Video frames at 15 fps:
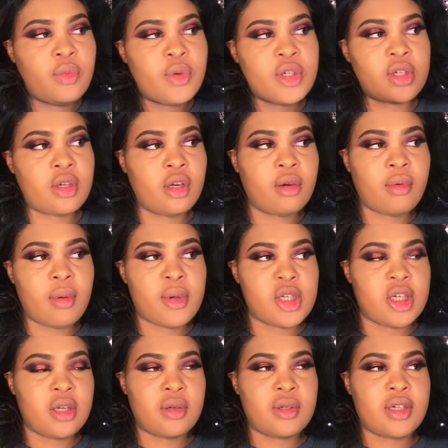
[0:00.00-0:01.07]
what's good about my
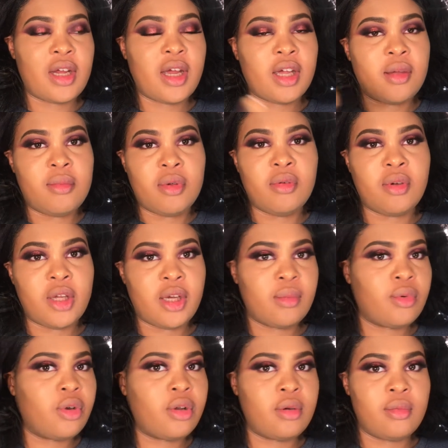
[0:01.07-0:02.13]
channel is that I can be
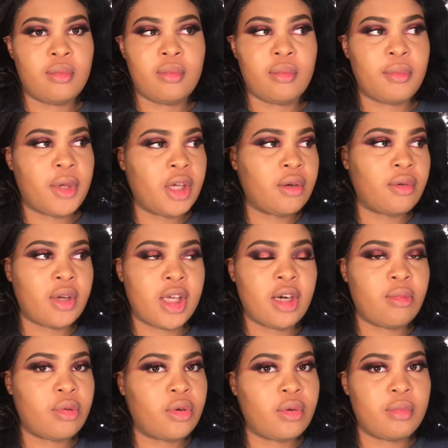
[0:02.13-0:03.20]
relatable and being
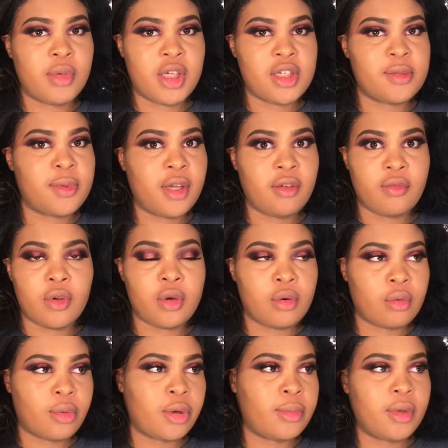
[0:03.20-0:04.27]
relatable means being
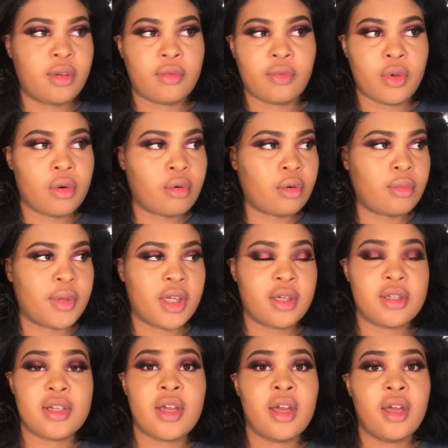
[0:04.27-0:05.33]
vulnerable and being vulnerable
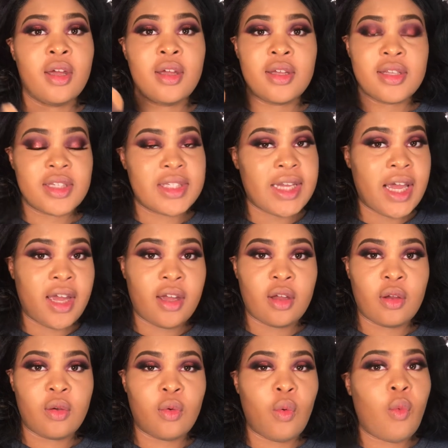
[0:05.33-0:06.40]
means
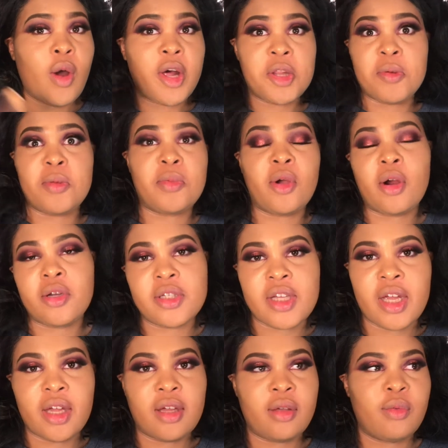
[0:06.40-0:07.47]
saying what other people aren't
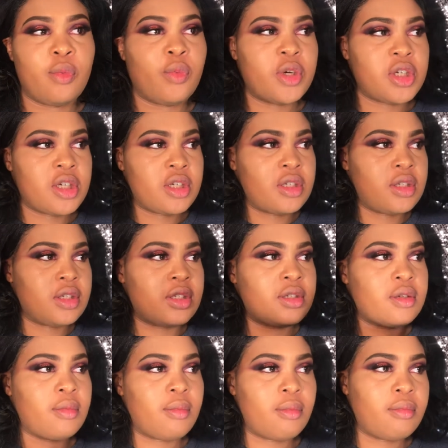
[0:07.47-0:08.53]
saying which
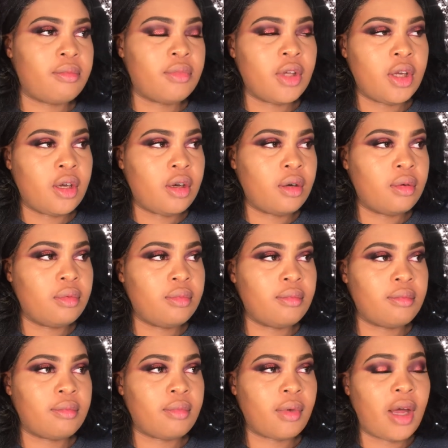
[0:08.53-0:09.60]
is you know
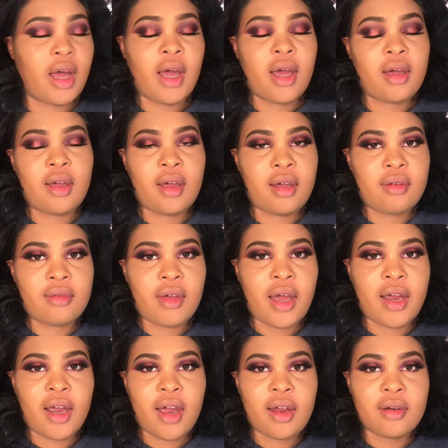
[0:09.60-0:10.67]

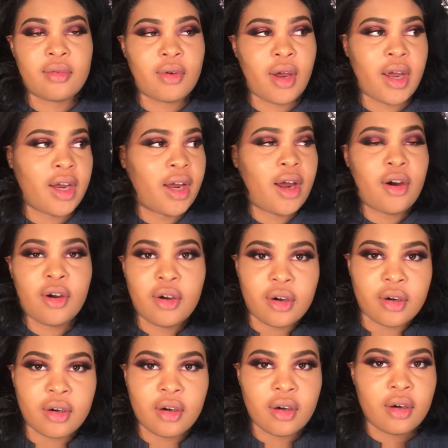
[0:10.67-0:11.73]
I got I got
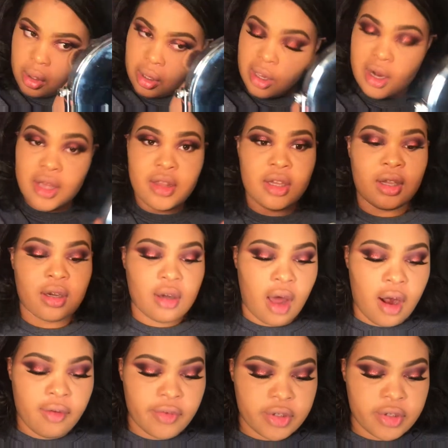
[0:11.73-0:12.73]
hurt and I think a lot of